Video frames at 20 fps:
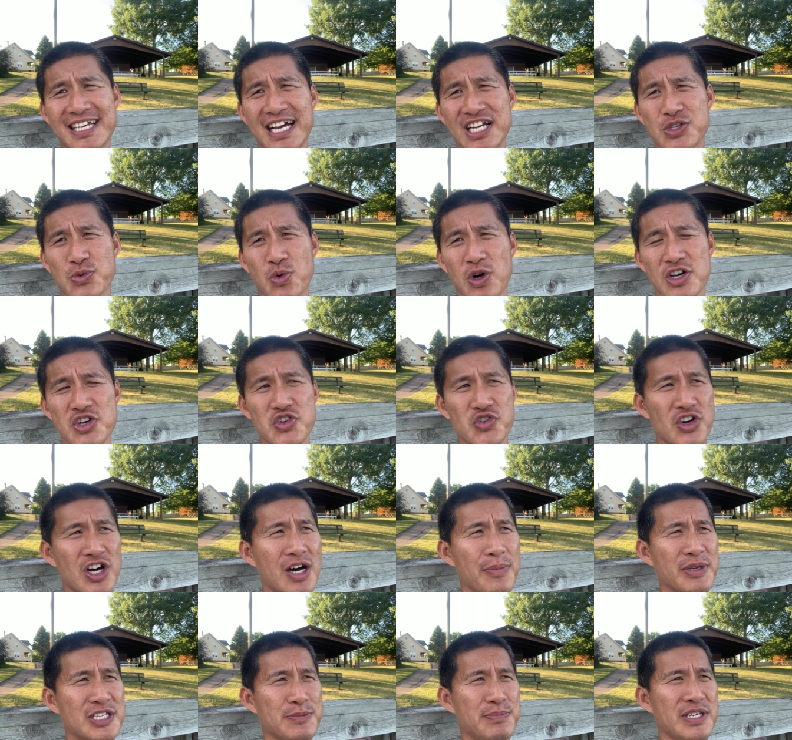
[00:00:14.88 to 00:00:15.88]
catch one
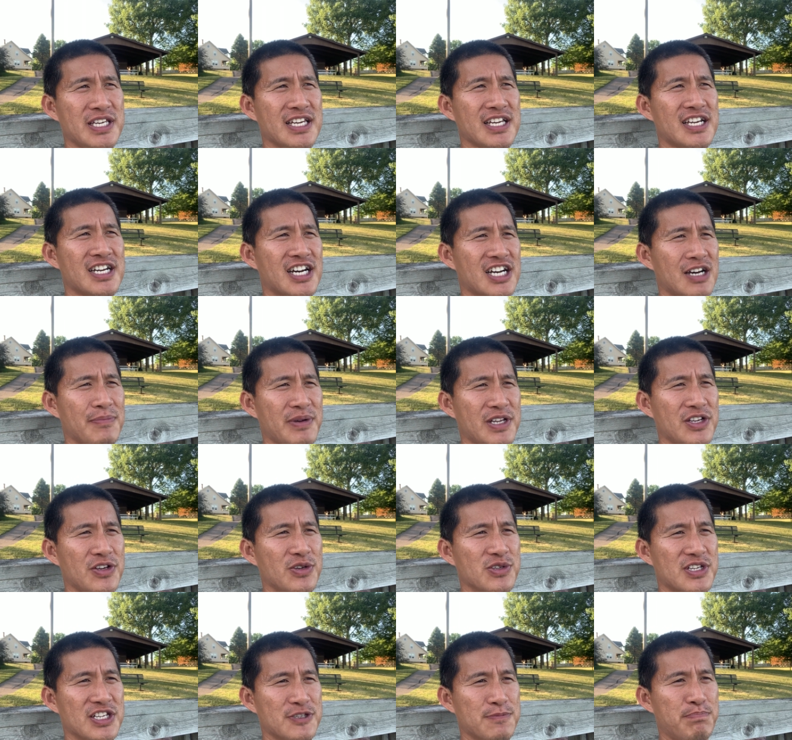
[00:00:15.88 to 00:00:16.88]
drum, it's being cut up and
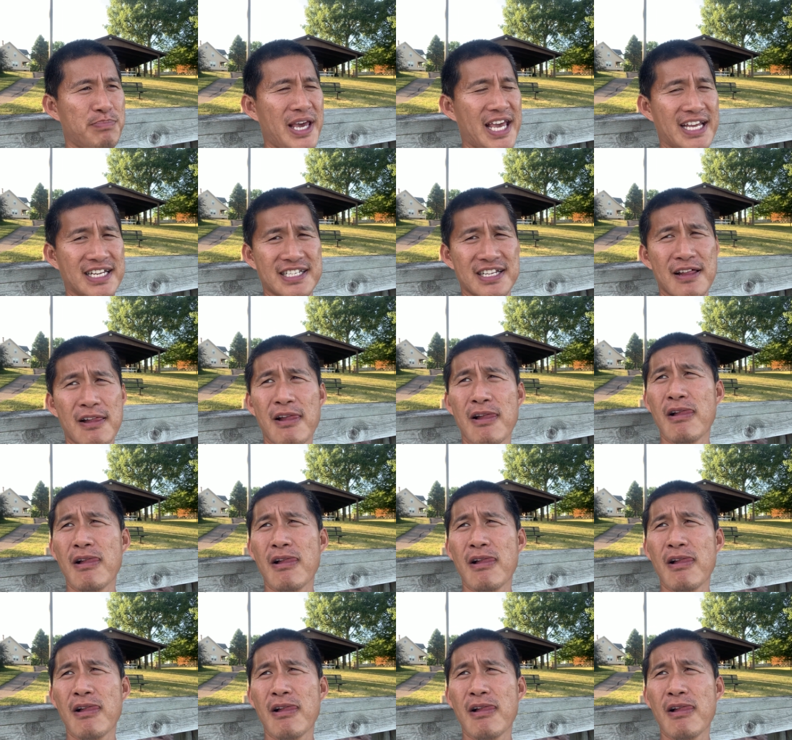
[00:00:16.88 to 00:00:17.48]
used as bait.